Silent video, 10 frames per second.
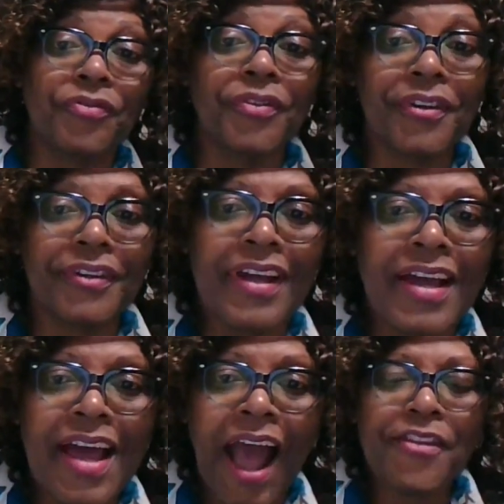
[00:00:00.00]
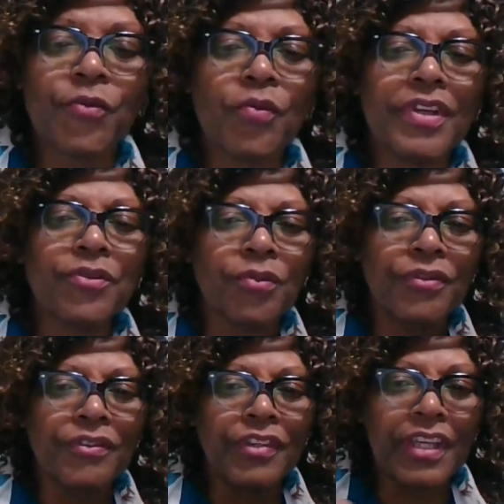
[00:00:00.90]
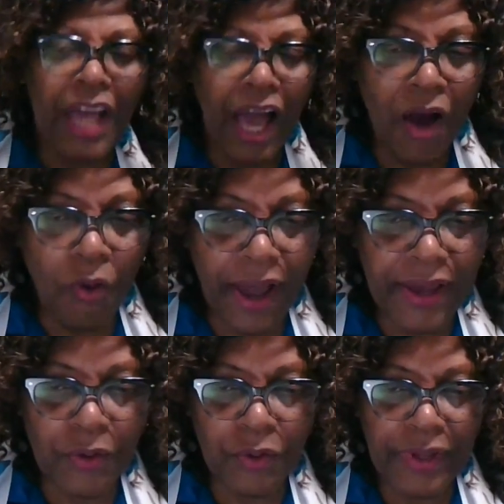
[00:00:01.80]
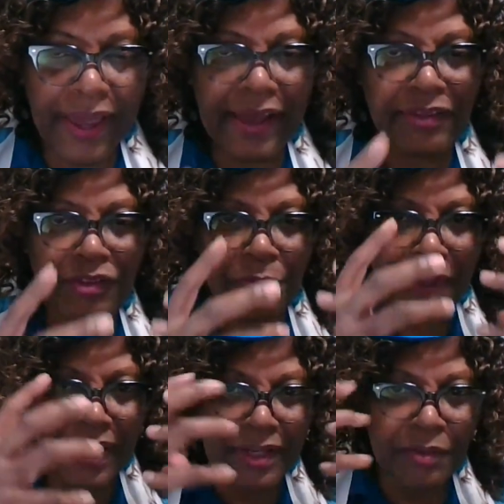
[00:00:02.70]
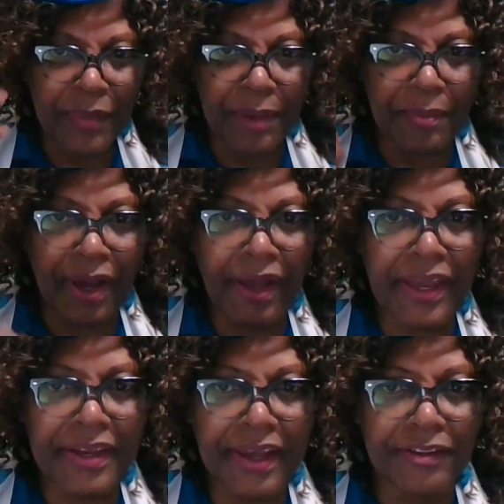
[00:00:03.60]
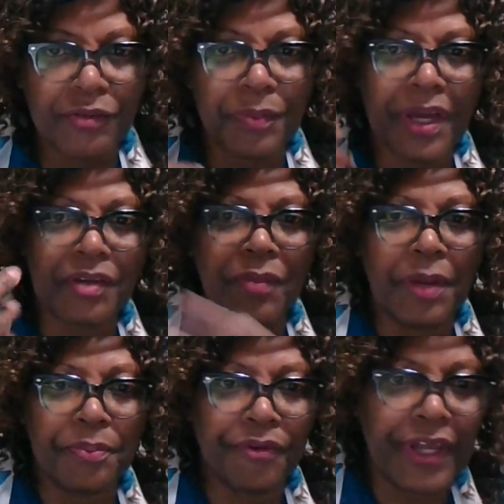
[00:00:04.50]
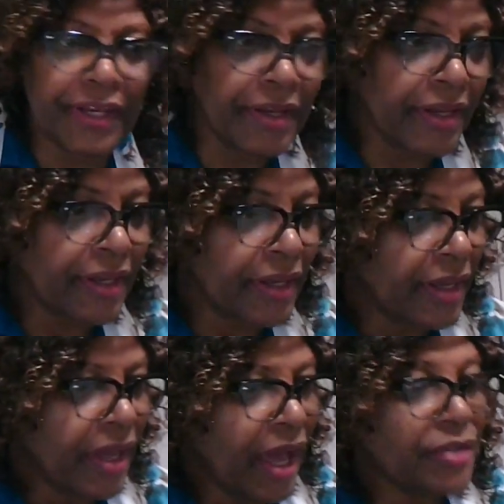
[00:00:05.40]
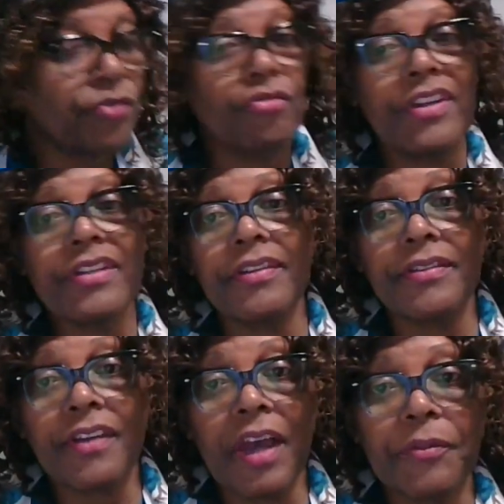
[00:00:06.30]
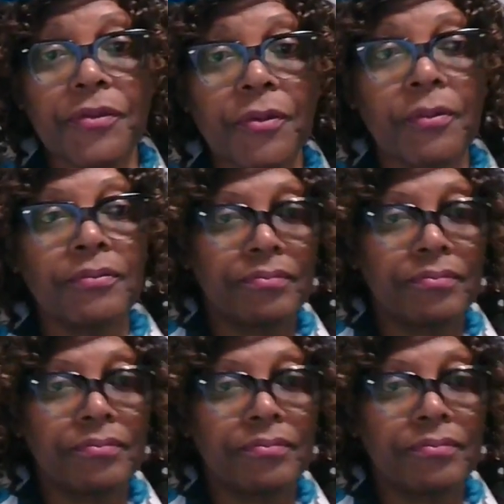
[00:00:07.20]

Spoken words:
fun. I just wanted to see how I could expand my mind, expand my brain. And during this time too,